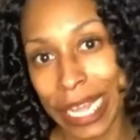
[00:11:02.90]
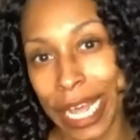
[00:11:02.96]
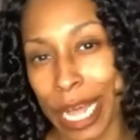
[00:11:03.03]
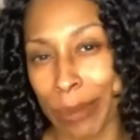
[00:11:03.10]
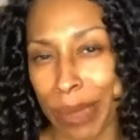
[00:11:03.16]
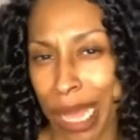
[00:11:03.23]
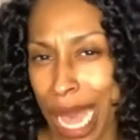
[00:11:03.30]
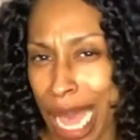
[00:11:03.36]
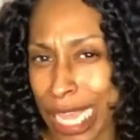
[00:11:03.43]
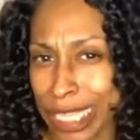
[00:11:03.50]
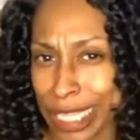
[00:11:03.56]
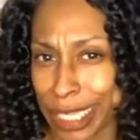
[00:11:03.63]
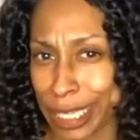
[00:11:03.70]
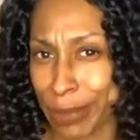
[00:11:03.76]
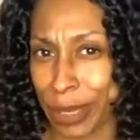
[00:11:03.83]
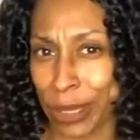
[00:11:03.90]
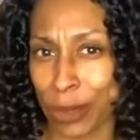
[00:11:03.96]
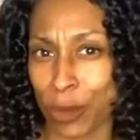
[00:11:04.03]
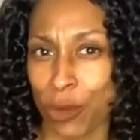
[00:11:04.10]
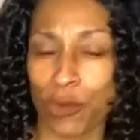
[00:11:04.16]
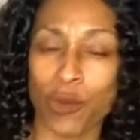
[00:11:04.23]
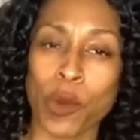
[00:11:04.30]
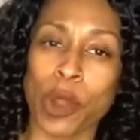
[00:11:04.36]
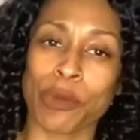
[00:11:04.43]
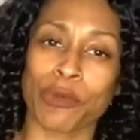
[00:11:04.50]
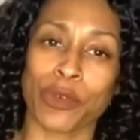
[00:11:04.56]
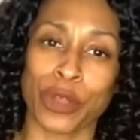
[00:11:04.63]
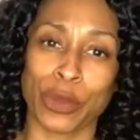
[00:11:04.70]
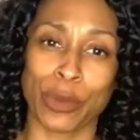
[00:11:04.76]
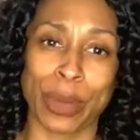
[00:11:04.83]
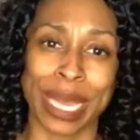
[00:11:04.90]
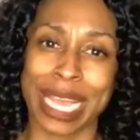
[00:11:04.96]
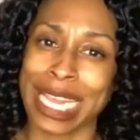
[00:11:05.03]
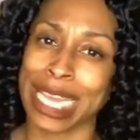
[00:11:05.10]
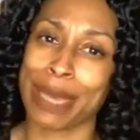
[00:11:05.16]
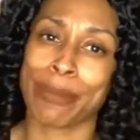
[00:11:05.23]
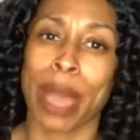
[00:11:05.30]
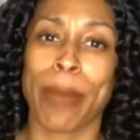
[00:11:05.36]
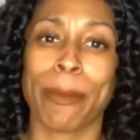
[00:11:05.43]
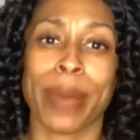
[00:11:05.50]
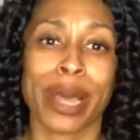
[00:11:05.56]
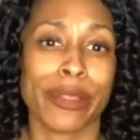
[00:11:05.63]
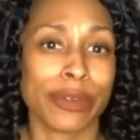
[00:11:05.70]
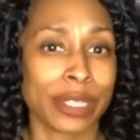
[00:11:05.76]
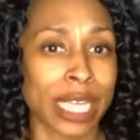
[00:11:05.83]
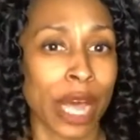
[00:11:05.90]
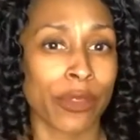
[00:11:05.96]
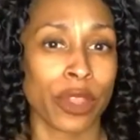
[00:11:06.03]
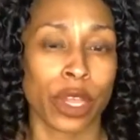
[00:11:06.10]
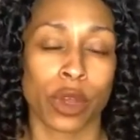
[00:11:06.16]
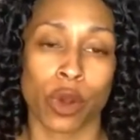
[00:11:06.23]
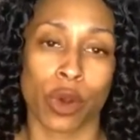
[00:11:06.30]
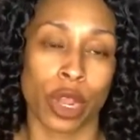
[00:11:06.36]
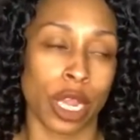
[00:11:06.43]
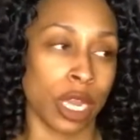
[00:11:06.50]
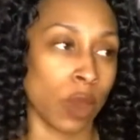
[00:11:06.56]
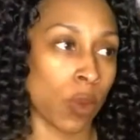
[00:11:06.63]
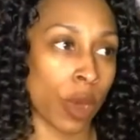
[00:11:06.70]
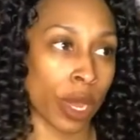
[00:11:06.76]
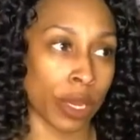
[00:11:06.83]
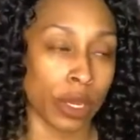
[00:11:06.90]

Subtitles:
Guys, this will be a little foreign for you, but any of my mothers out there or anyone